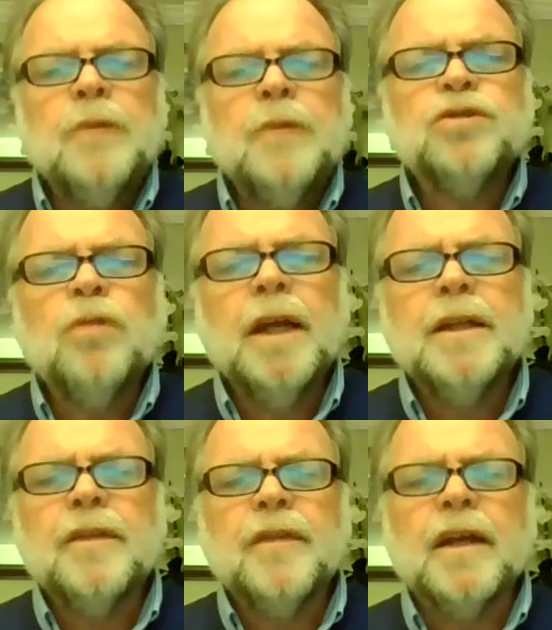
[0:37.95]
was trying
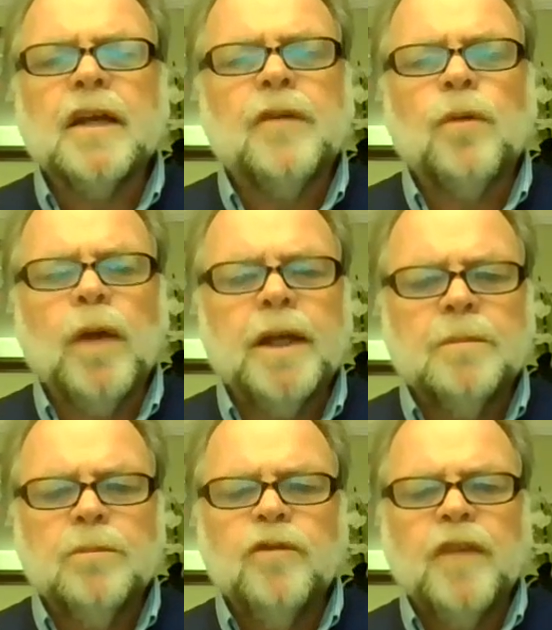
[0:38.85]
to think of a way to
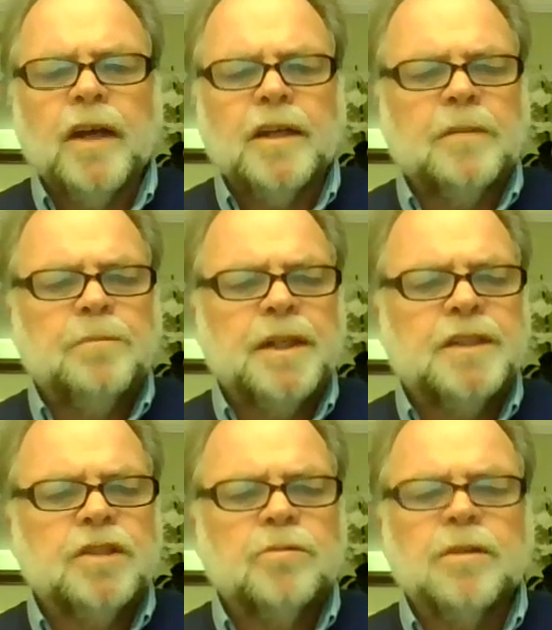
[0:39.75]
move out of the
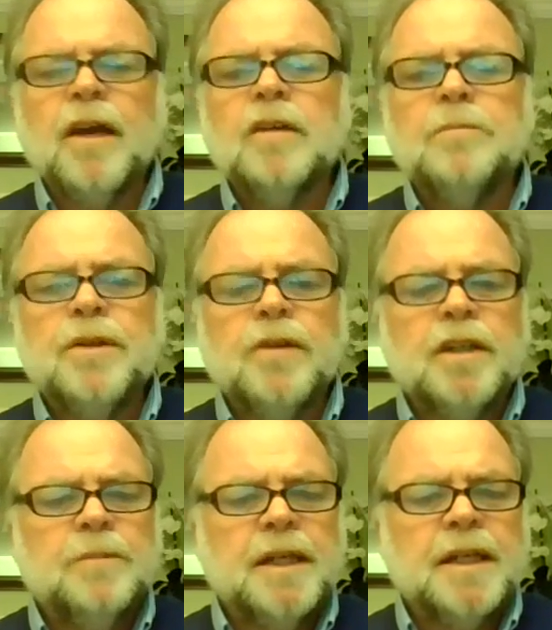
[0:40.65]
picture without appearing
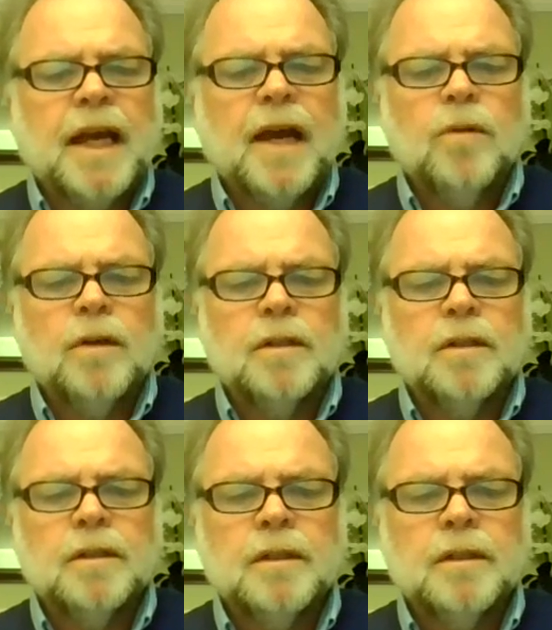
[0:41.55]
to be a coward.